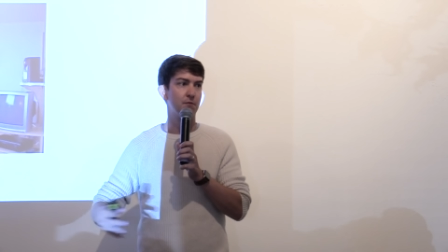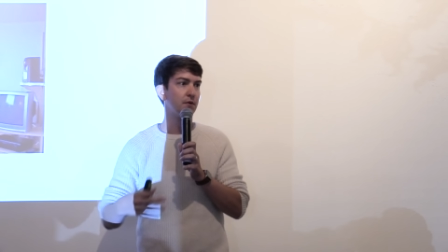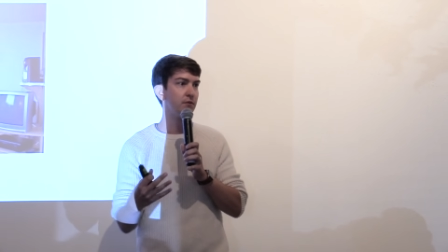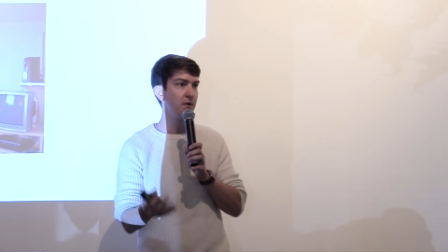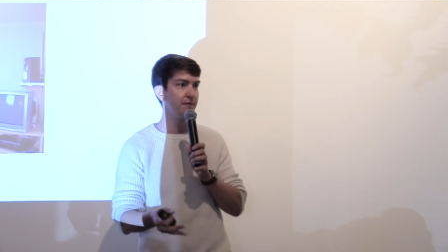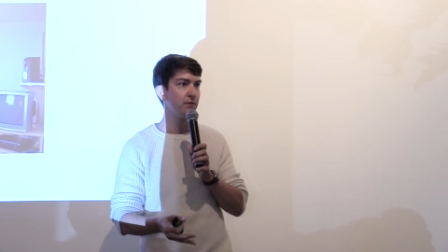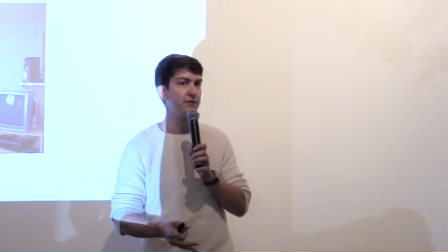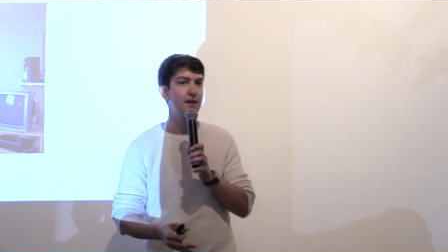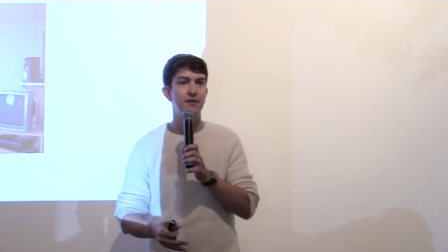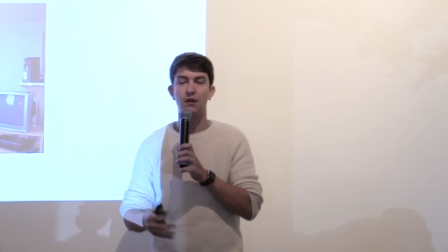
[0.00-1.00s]
We worked
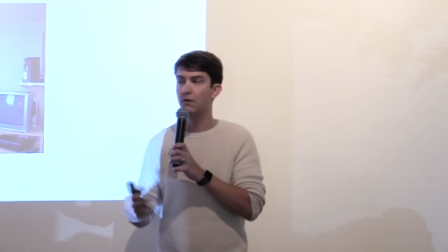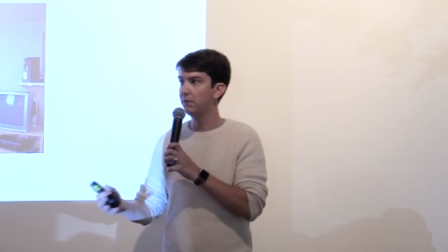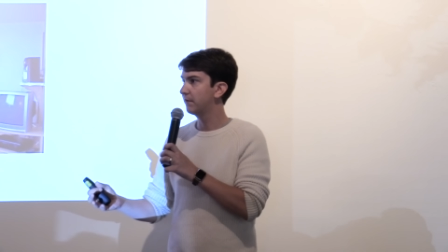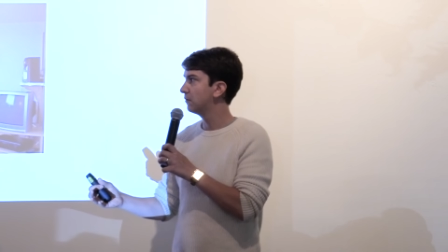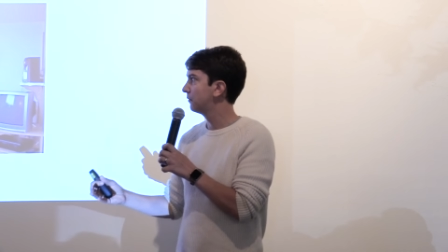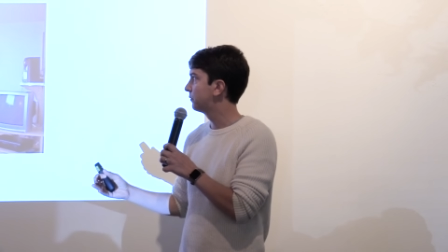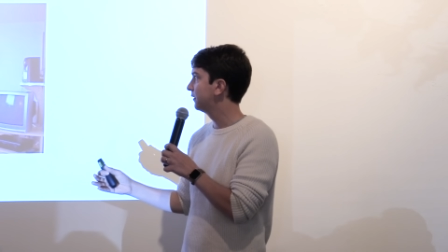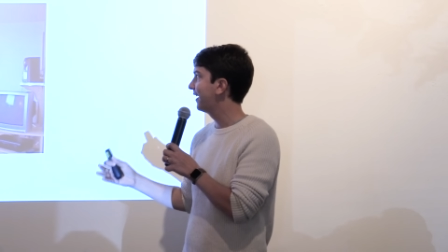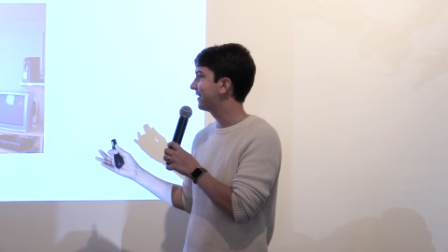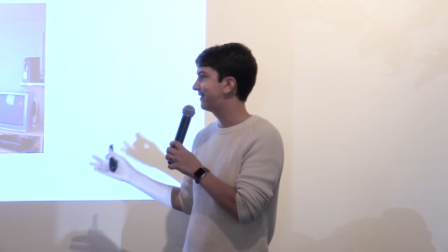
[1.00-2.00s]
24/7. Our only rules,
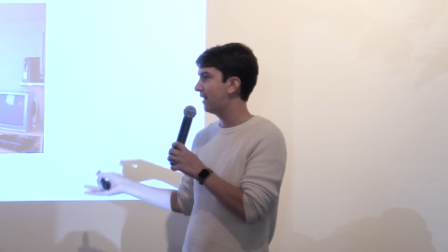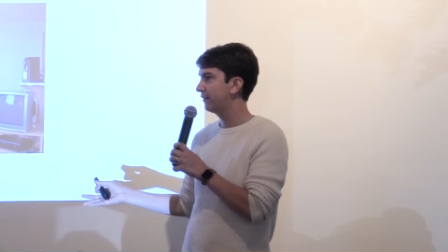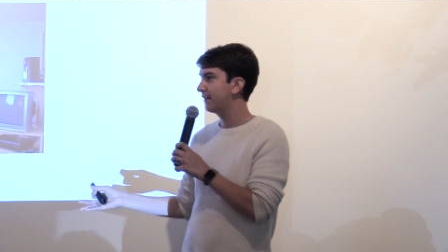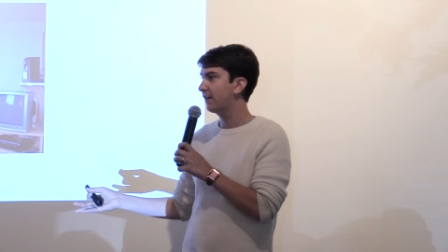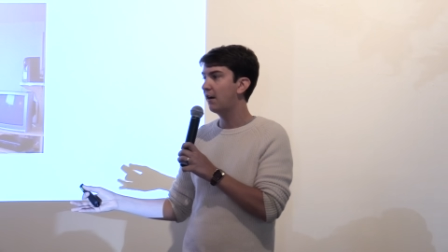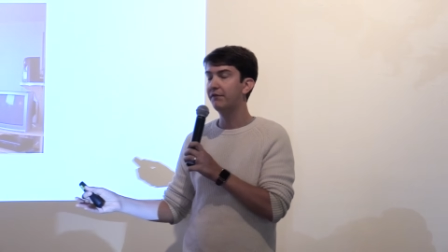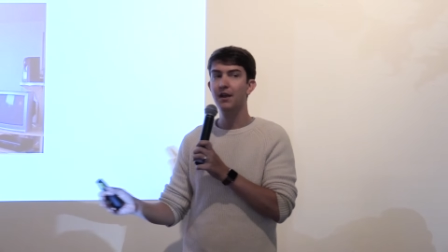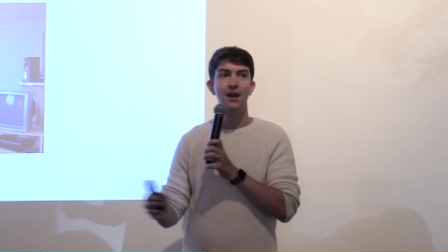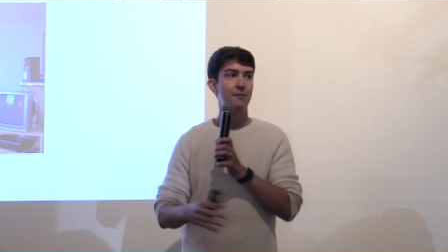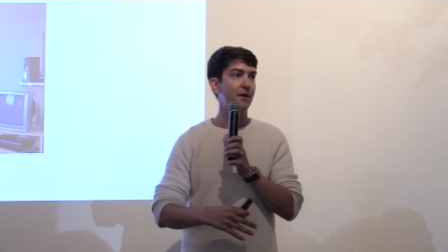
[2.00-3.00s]
we'd take Saturdays off,
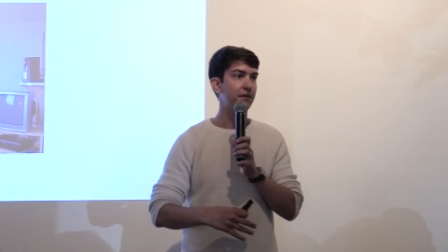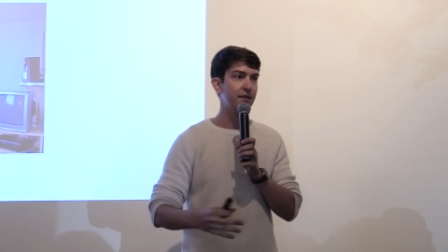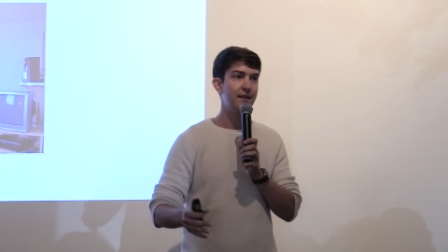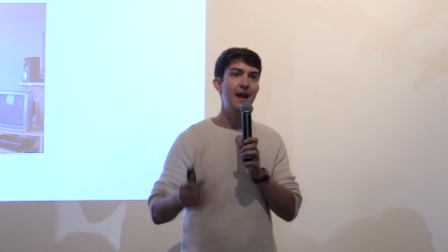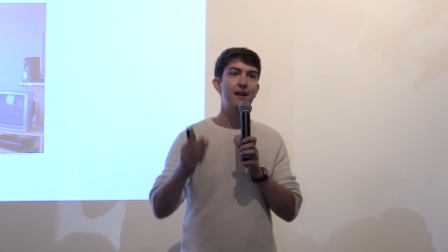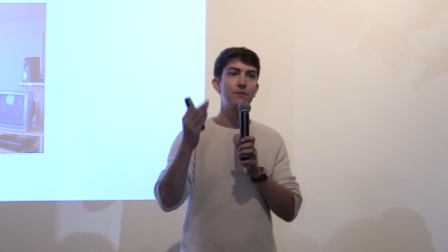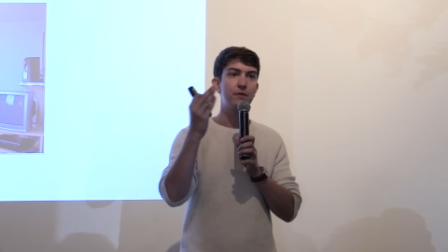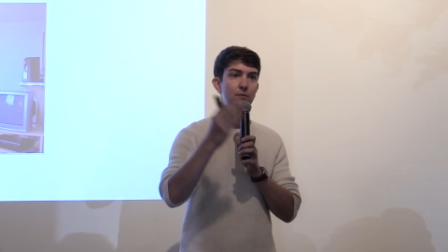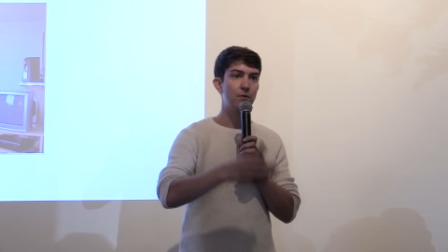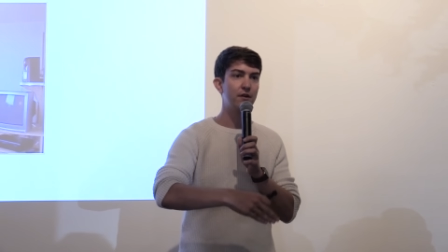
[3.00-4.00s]
but other than that,
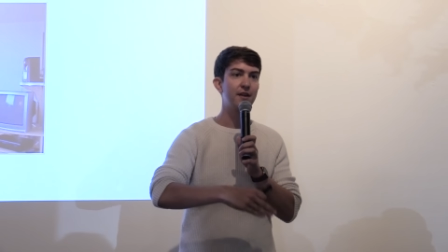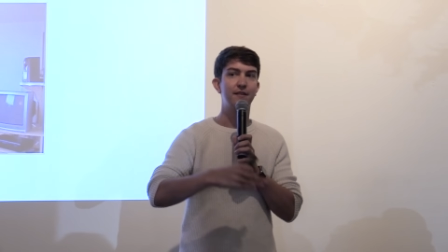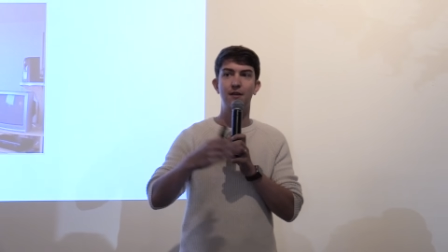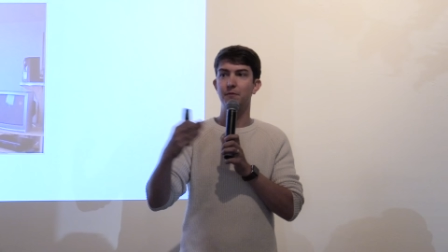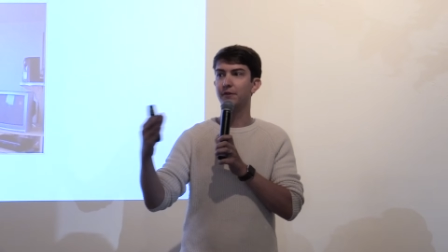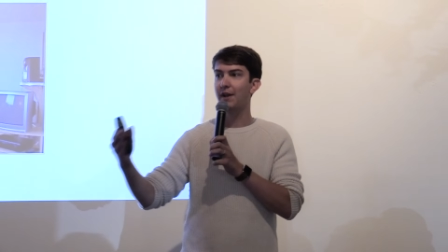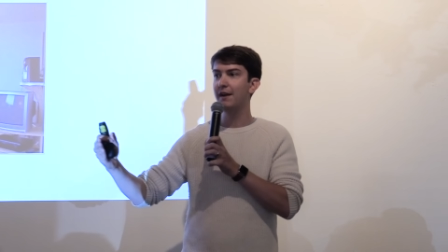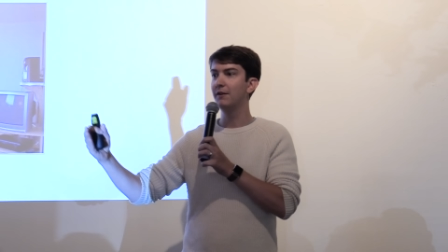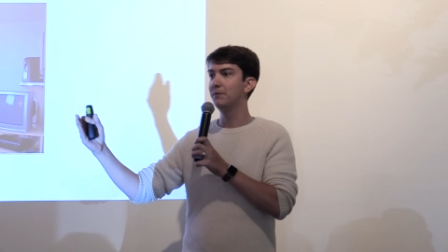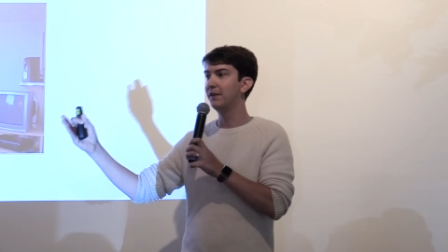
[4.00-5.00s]
we'd work until we were
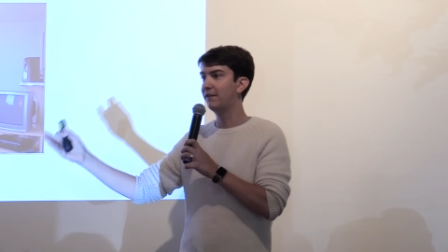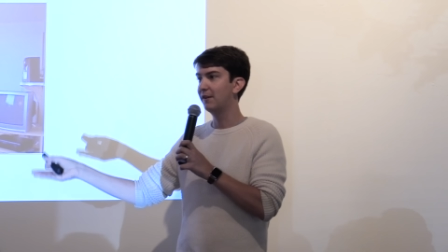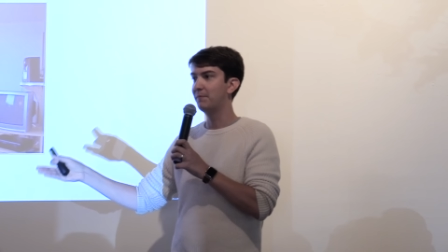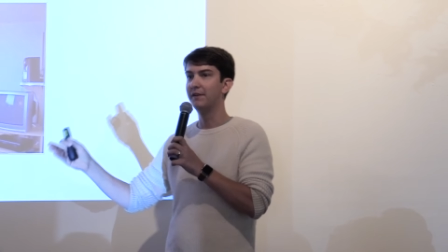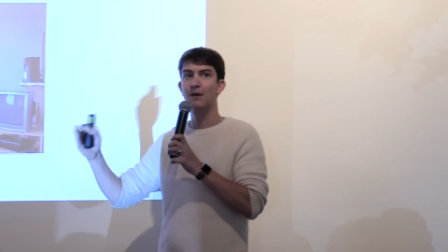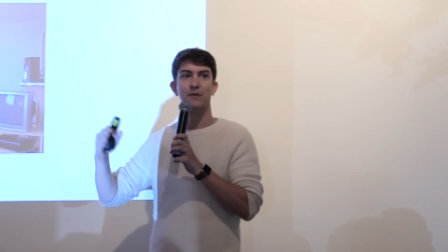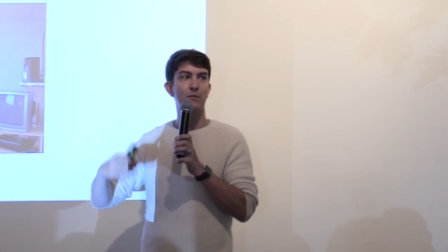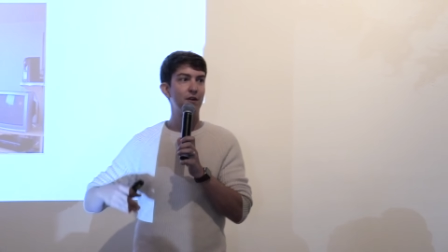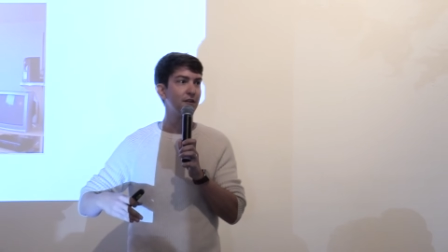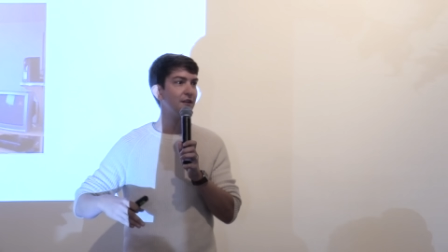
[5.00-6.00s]
tired, we'd sleep until we
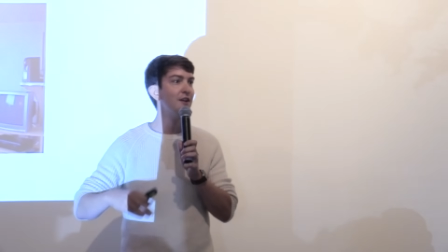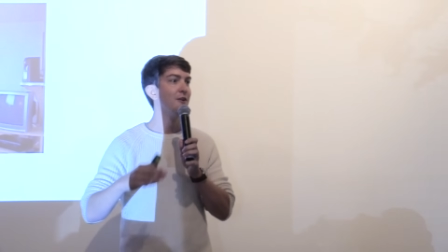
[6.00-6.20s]
weren't,